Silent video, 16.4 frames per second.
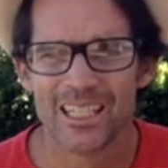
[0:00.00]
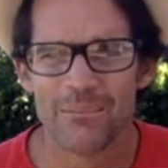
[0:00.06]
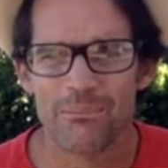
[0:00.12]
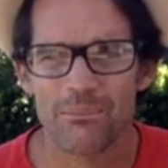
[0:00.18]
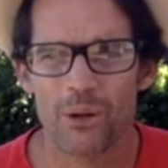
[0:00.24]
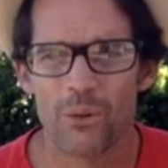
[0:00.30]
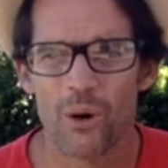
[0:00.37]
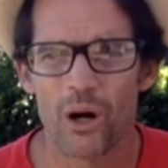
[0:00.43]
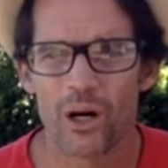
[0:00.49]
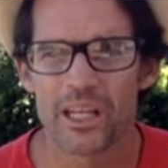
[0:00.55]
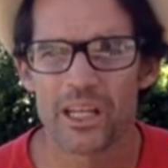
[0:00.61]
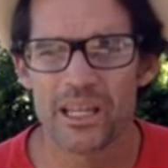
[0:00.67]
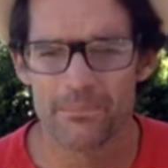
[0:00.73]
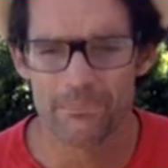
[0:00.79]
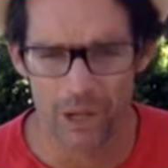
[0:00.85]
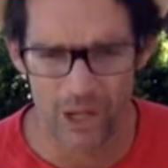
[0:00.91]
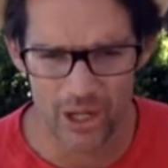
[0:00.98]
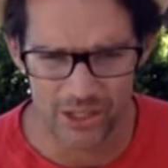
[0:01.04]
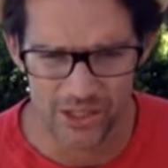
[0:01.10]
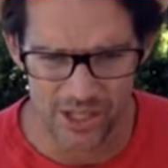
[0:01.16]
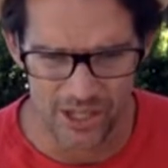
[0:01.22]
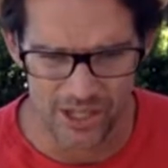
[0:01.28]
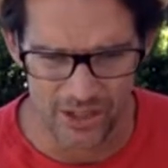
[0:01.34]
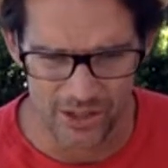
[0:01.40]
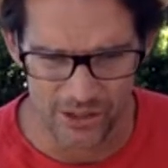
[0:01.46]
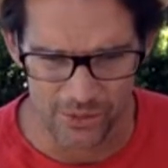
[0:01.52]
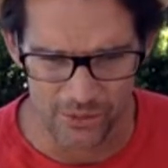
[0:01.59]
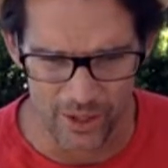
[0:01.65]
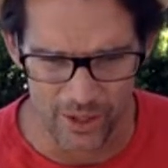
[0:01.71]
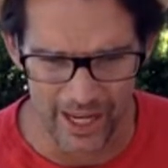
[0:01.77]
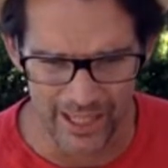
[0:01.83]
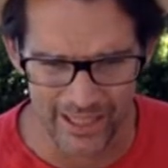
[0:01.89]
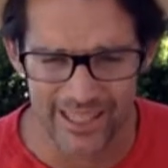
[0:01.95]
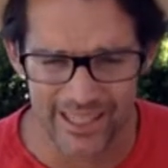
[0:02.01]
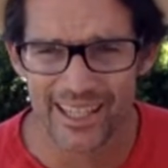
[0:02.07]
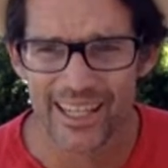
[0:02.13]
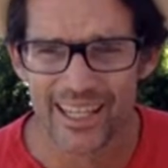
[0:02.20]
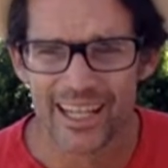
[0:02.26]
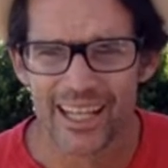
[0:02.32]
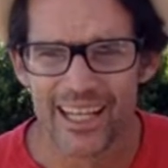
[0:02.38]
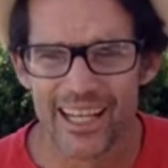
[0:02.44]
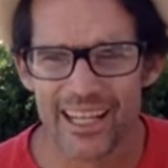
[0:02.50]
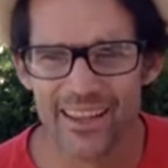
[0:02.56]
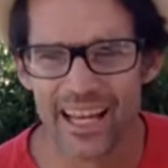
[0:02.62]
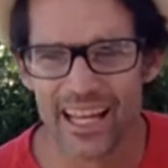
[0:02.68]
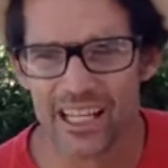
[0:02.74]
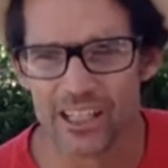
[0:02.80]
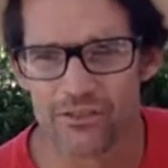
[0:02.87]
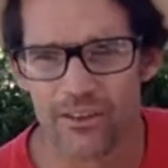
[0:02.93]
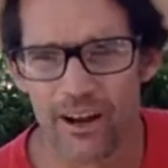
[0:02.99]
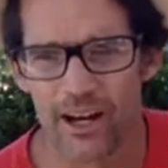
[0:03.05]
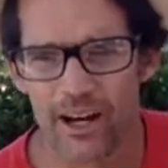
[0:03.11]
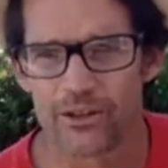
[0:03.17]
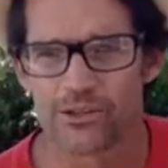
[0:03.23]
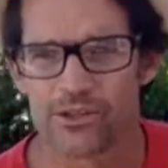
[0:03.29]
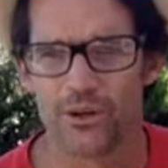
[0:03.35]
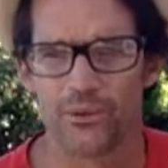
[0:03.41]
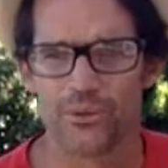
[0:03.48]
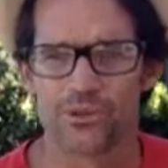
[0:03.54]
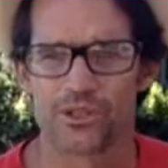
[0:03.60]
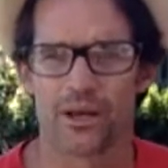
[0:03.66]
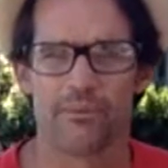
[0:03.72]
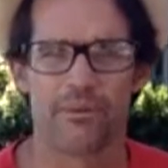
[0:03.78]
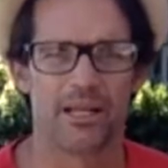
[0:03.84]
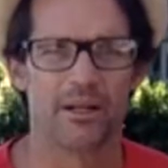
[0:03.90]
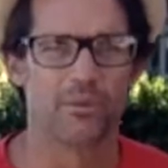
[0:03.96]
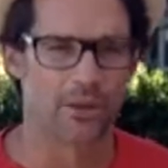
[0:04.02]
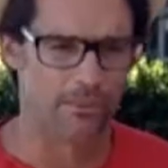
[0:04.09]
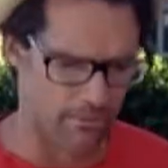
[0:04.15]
Milwaukee and Boston is correct, and that is Firestones coming in with a